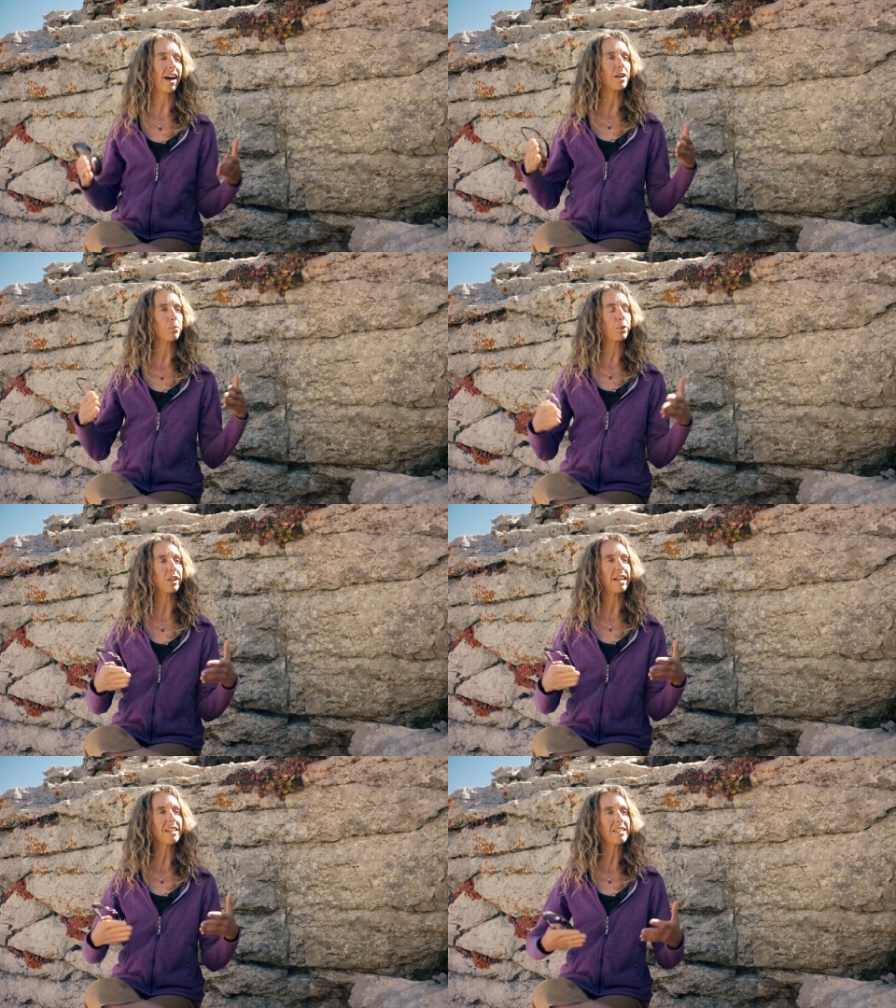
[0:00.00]
that
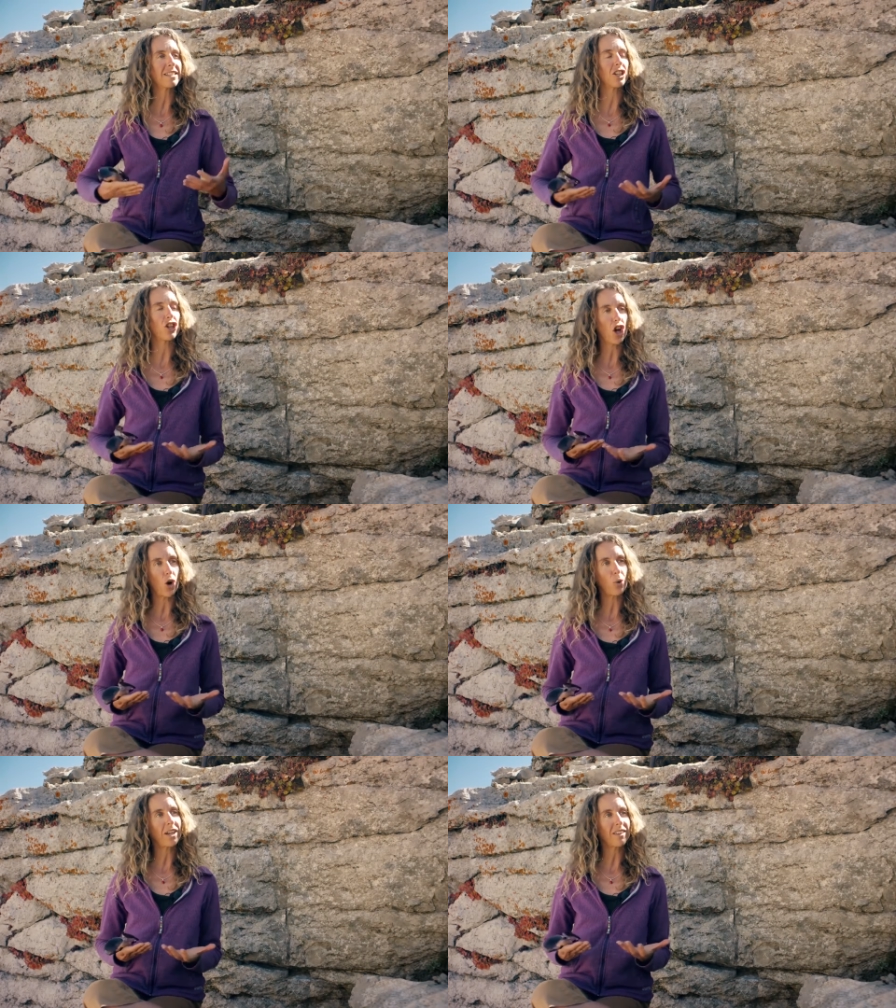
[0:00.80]
place,
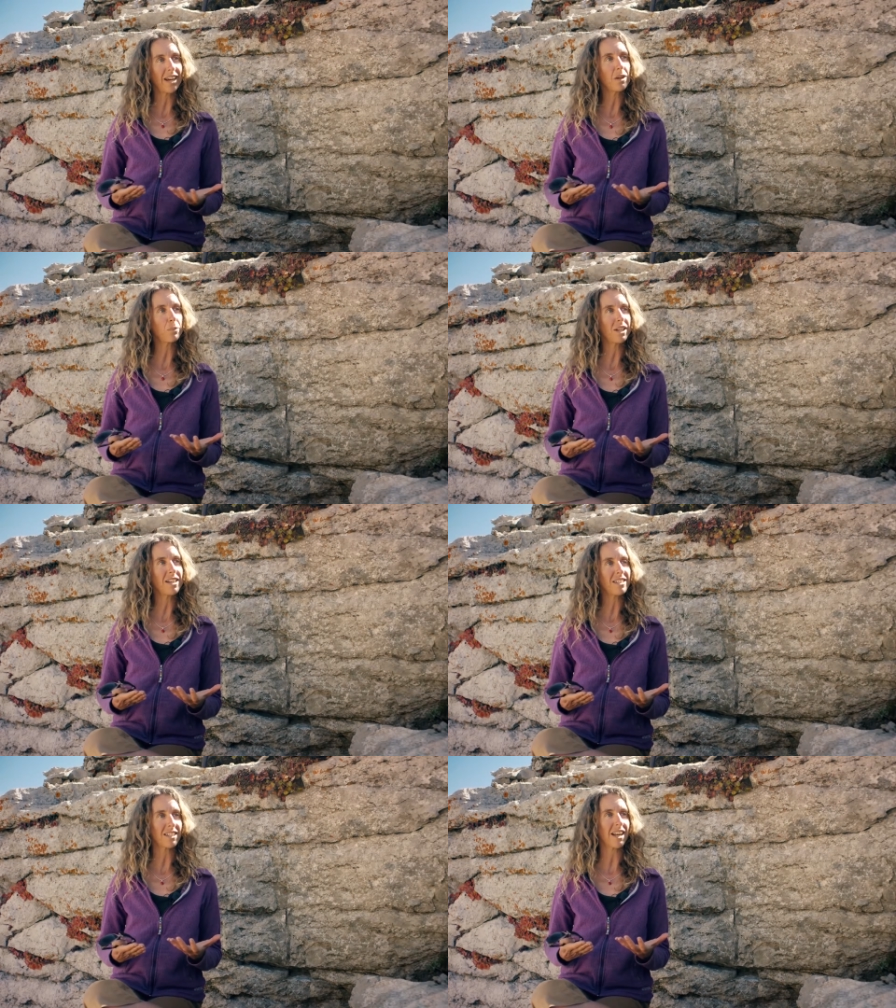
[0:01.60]
knowing that
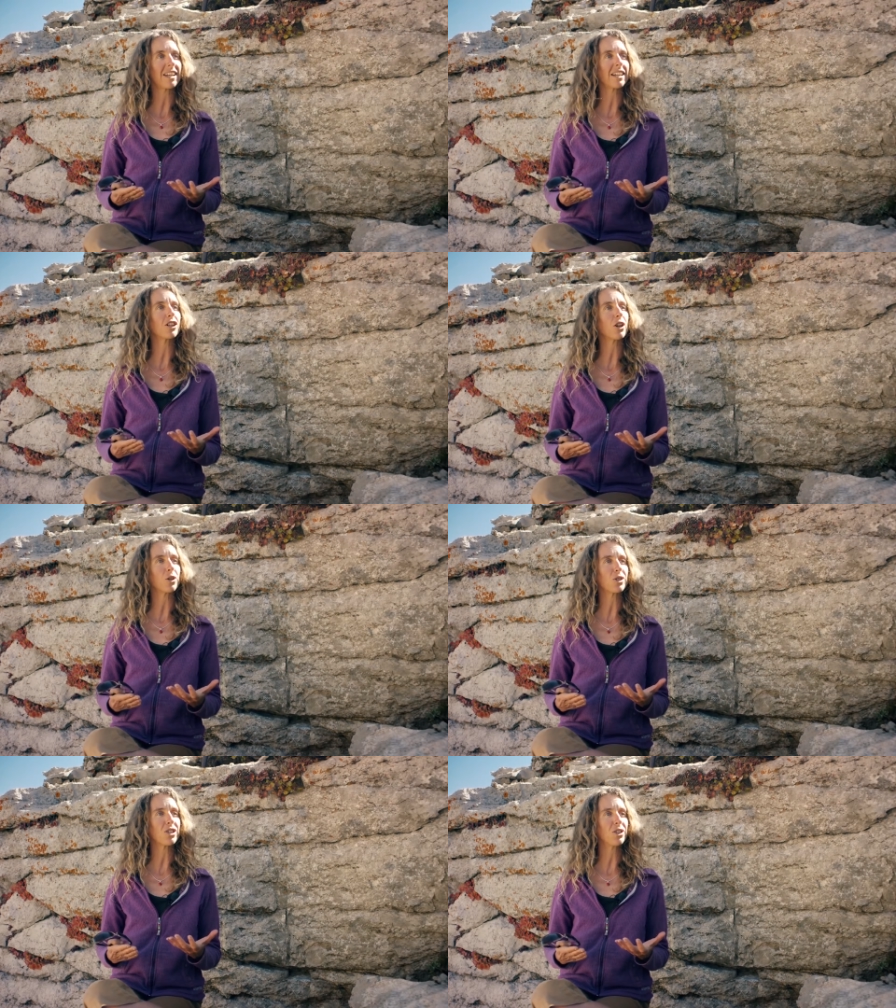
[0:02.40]
place that I can
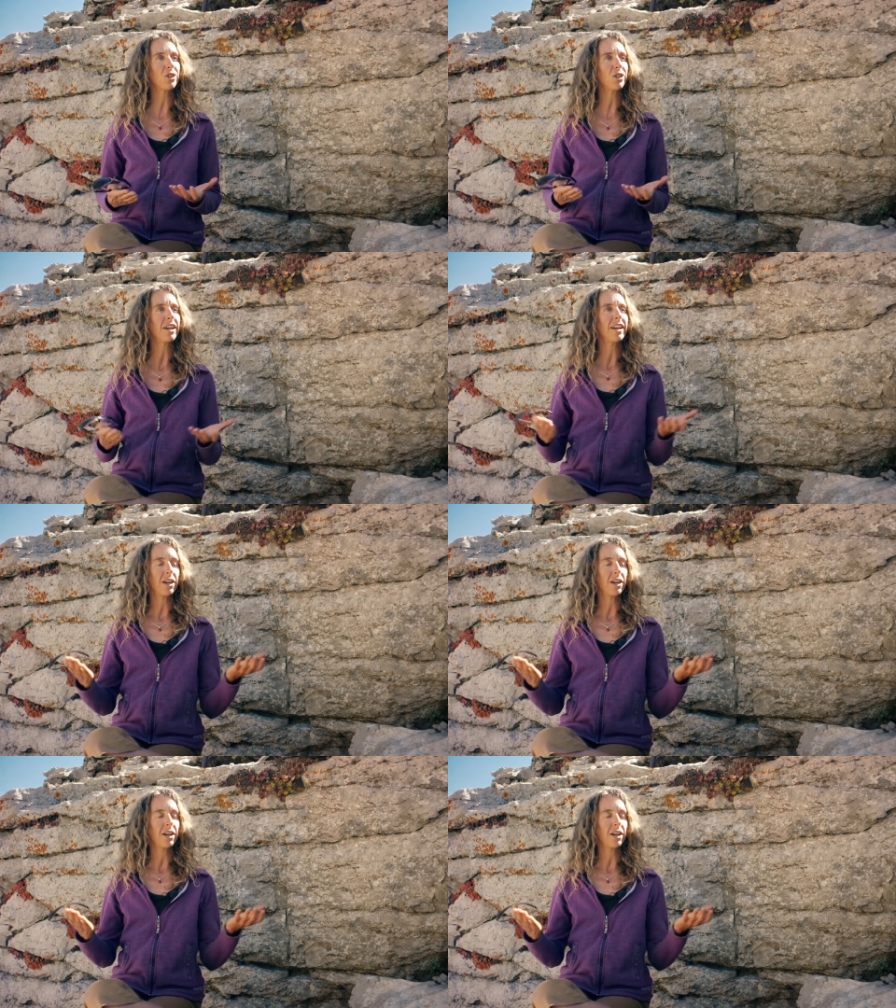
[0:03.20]
go to